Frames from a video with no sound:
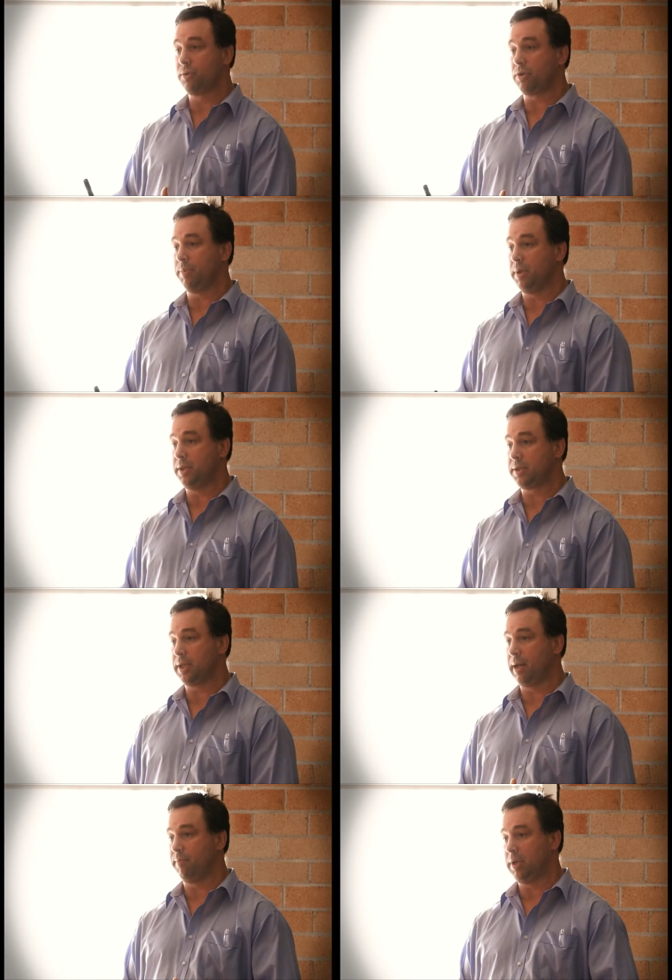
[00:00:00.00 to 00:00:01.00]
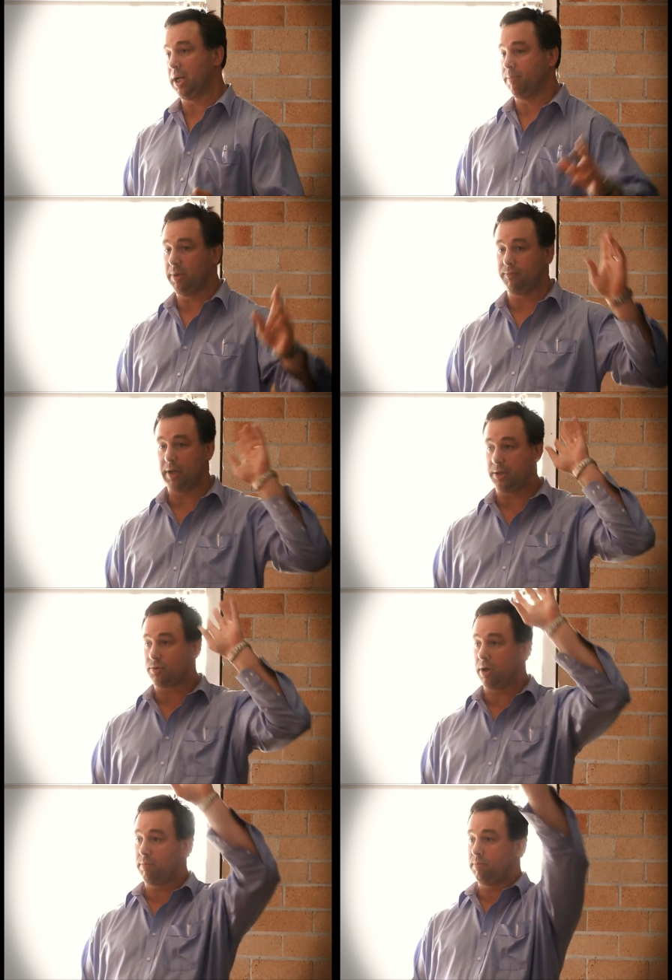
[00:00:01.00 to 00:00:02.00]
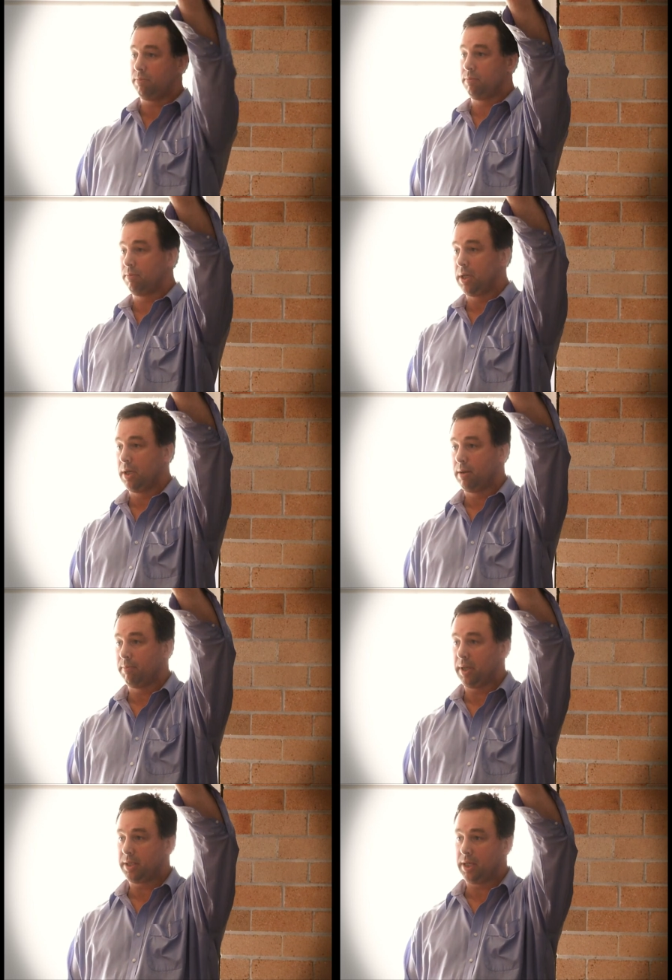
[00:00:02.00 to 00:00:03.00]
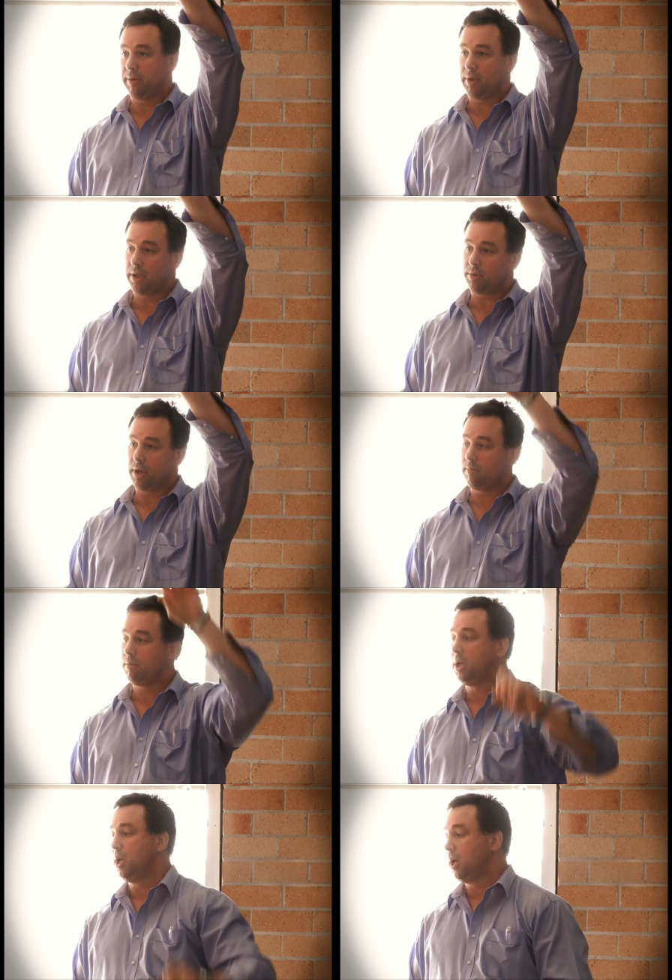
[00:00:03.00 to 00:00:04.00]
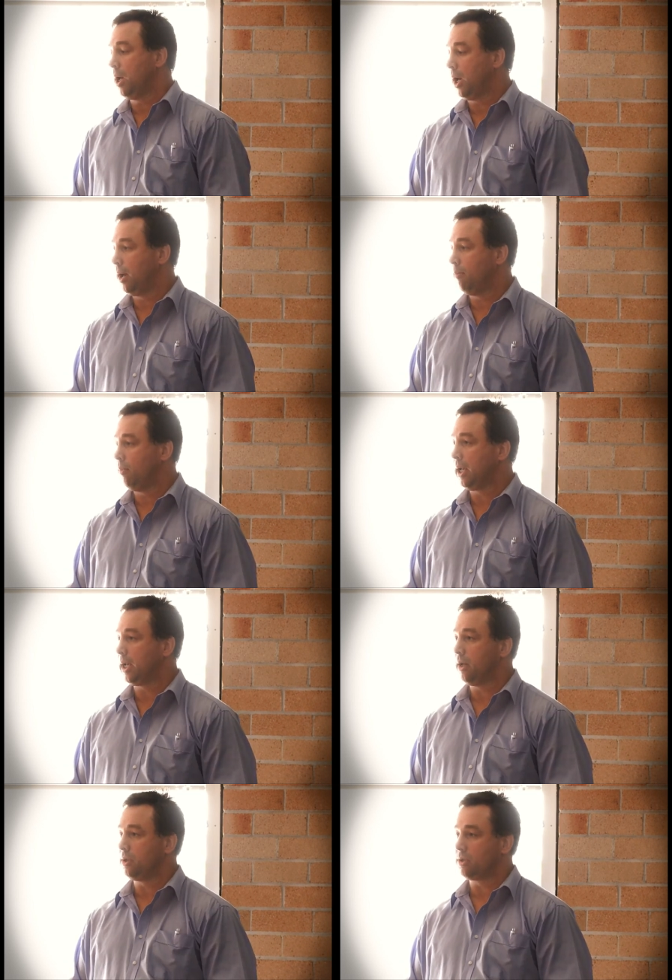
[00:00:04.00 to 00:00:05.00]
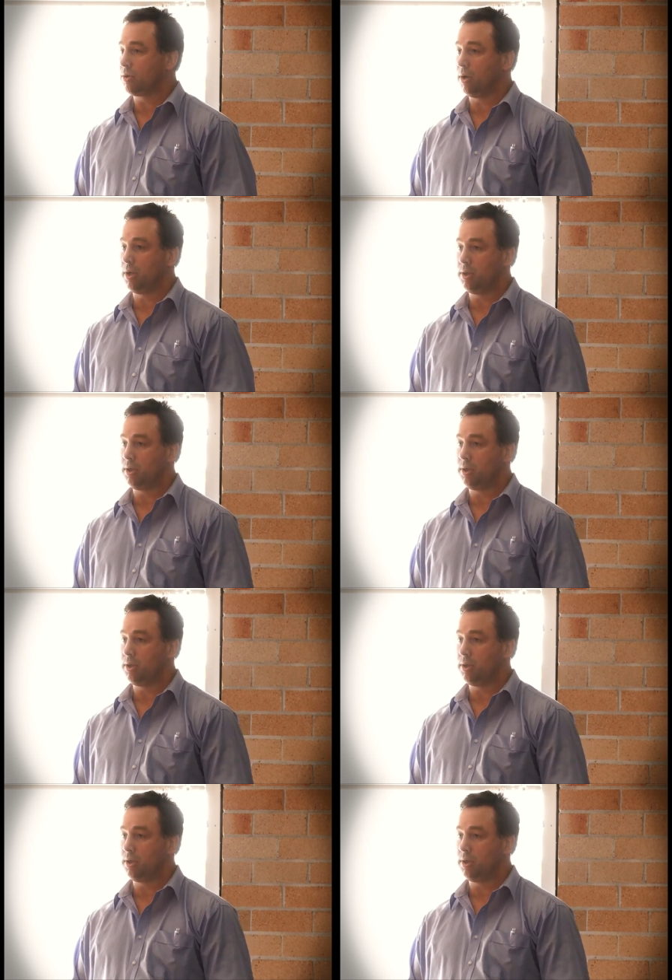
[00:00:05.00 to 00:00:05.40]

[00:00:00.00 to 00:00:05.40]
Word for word: the Environment Education Officer, developed and coordinated the Stories of Water project.